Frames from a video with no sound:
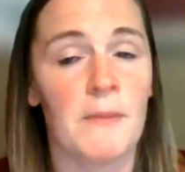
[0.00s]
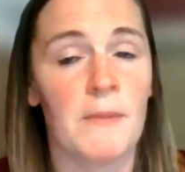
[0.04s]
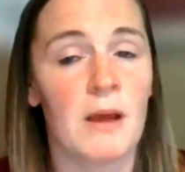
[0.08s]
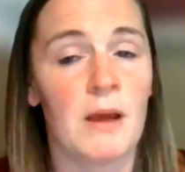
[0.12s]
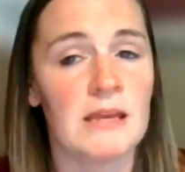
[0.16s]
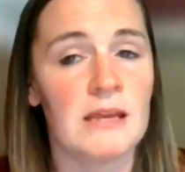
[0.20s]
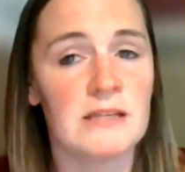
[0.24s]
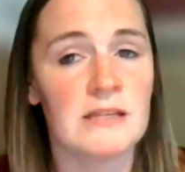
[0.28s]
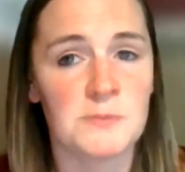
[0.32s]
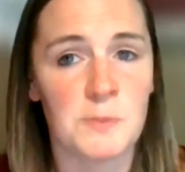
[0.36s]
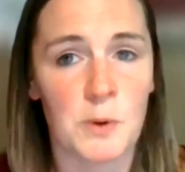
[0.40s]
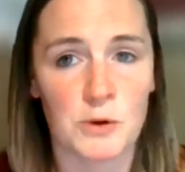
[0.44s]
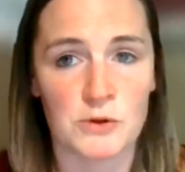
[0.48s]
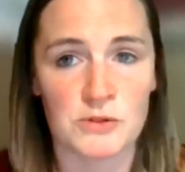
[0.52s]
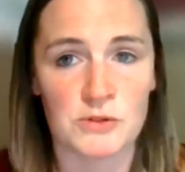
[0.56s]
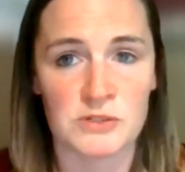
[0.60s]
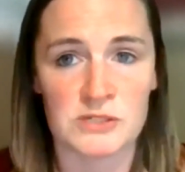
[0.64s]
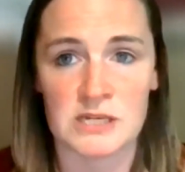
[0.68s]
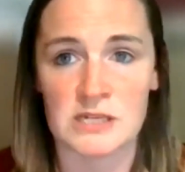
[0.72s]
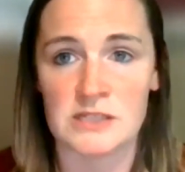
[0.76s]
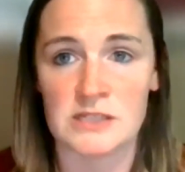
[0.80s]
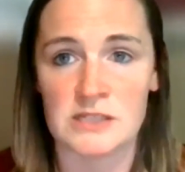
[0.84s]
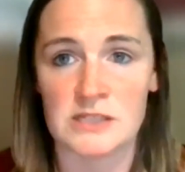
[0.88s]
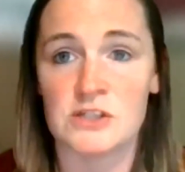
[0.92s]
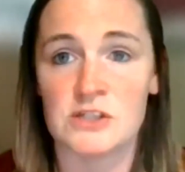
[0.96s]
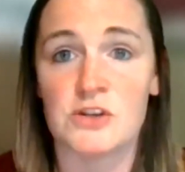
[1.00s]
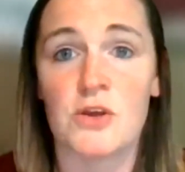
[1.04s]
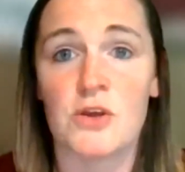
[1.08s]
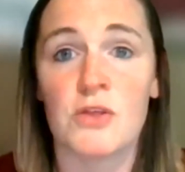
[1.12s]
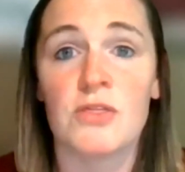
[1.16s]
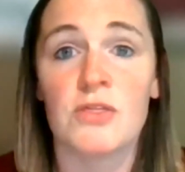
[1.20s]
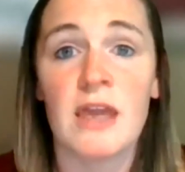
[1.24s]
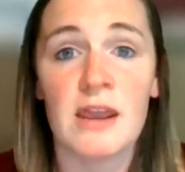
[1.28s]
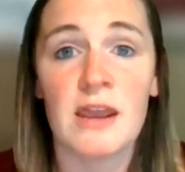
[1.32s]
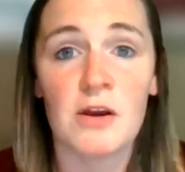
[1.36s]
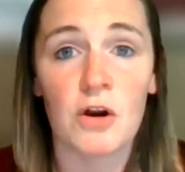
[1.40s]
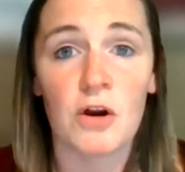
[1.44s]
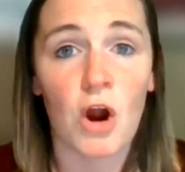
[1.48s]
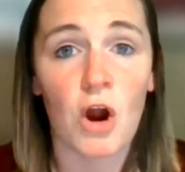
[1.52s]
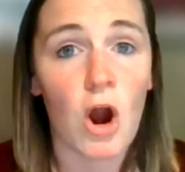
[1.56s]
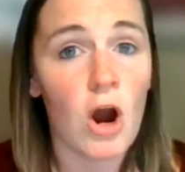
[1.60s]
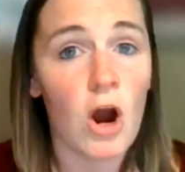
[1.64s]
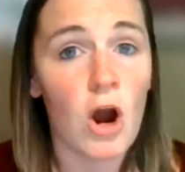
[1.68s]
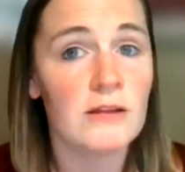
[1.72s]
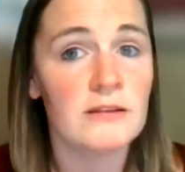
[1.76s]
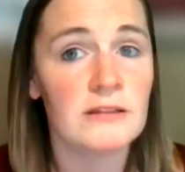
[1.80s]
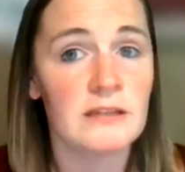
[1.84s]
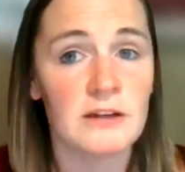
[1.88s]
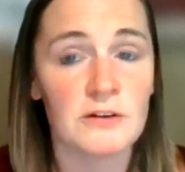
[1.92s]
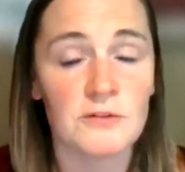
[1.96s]
is posted. So they are
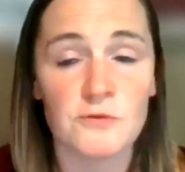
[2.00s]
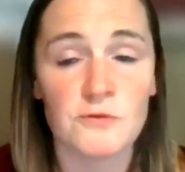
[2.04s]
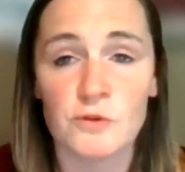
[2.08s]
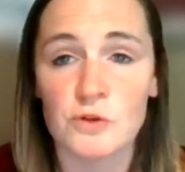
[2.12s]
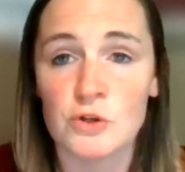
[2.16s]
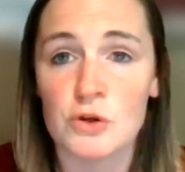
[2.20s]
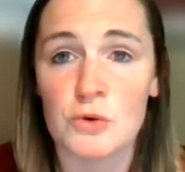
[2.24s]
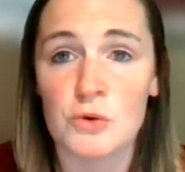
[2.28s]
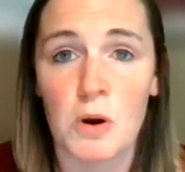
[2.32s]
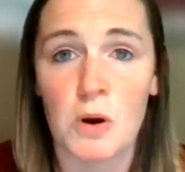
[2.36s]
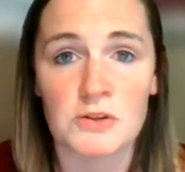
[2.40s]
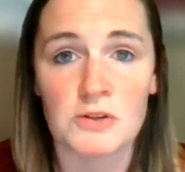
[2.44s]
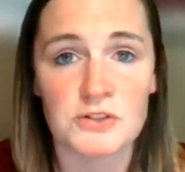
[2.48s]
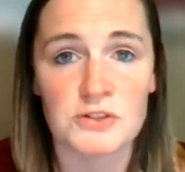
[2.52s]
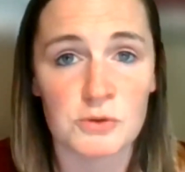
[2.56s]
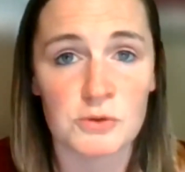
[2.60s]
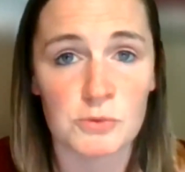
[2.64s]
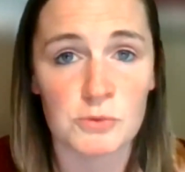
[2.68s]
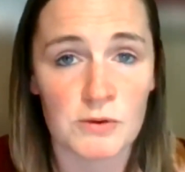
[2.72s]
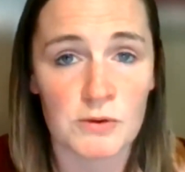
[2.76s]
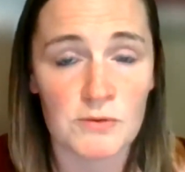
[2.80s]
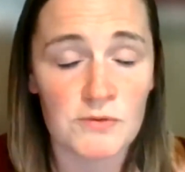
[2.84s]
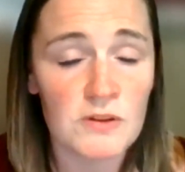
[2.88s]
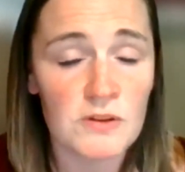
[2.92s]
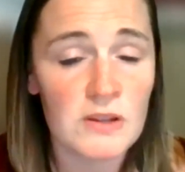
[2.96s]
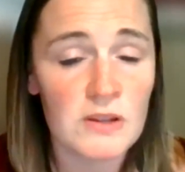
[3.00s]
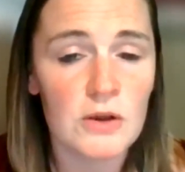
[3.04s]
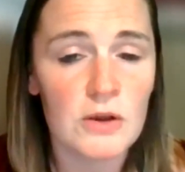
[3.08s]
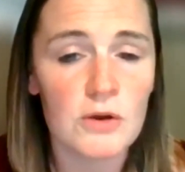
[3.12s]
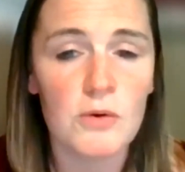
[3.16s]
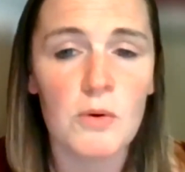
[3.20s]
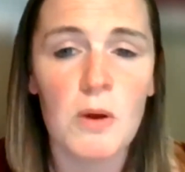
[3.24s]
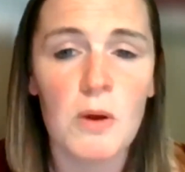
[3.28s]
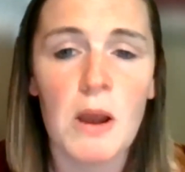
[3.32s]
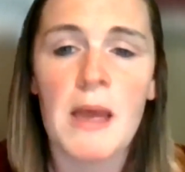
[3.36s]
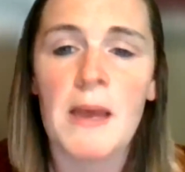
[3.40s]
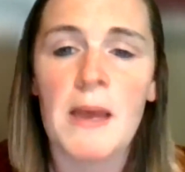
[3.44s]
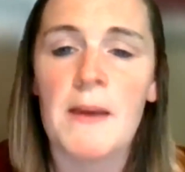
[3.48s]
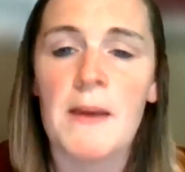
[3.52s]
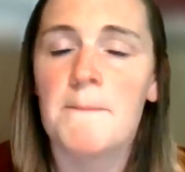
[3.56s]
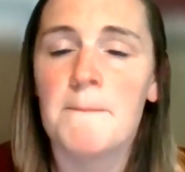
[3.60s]
on there for you all to review.